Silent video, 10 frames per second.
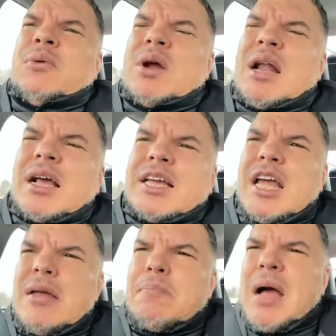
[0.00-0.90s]
when I
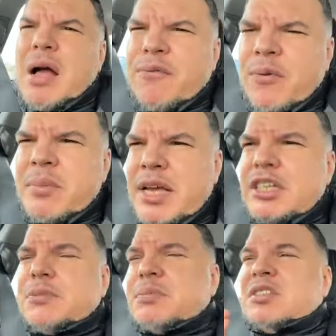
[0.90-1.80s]
came back from
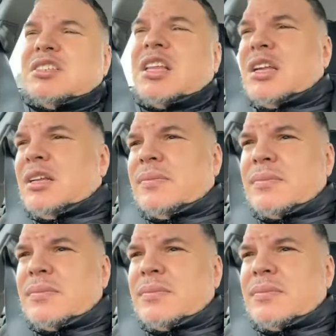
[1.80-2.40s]
Egypt to study,